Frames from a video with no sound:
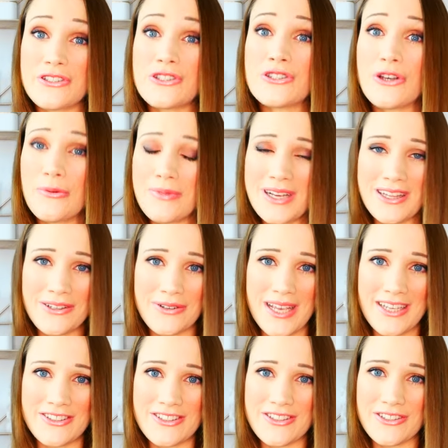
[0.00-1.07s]
So many
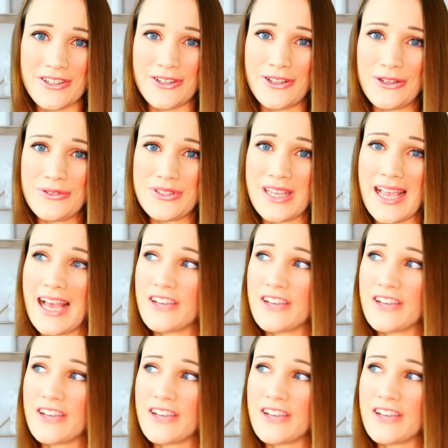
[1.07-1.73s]
locations are closing.